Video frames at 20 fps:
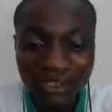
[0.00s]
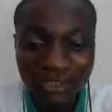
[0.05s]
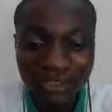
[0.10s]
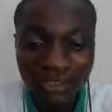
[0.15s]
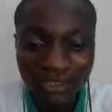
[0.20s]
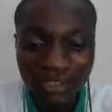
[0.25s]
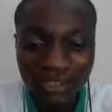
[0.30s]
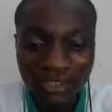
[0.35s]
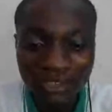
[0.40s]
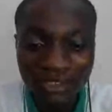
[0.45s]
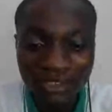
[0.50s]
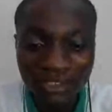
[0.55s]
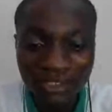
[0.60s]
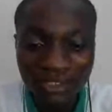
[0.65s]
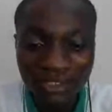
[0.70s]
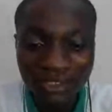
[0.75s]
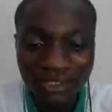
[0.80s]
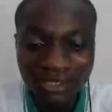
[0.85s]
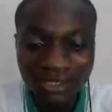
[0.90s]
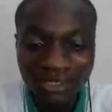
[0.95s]
Sorry.
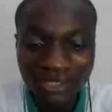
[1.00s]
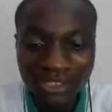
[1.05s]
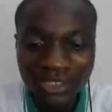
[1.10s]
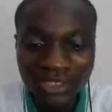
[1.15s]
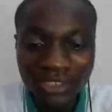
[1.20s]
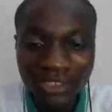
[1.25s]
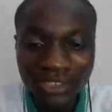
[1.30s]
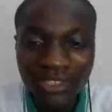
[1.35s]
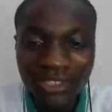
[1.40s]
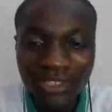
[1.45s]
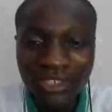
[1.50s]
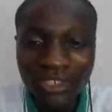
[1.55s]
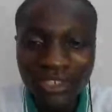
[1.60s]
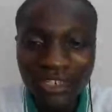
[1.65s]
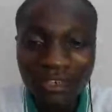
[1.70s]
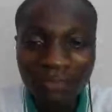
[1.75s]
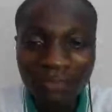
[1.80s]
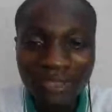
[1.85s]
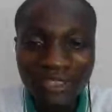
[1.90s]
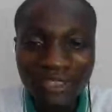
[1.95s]

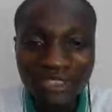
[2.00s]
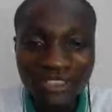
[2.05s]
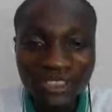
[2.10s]
Let me